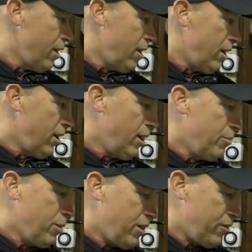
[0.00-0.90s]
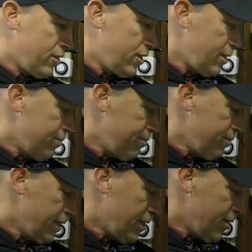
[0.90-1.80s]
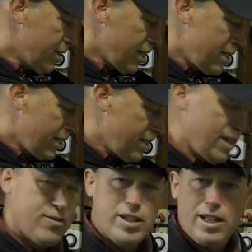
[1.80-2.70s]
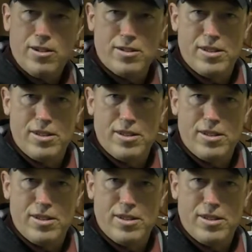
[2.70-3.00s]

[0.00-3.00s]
But for $67,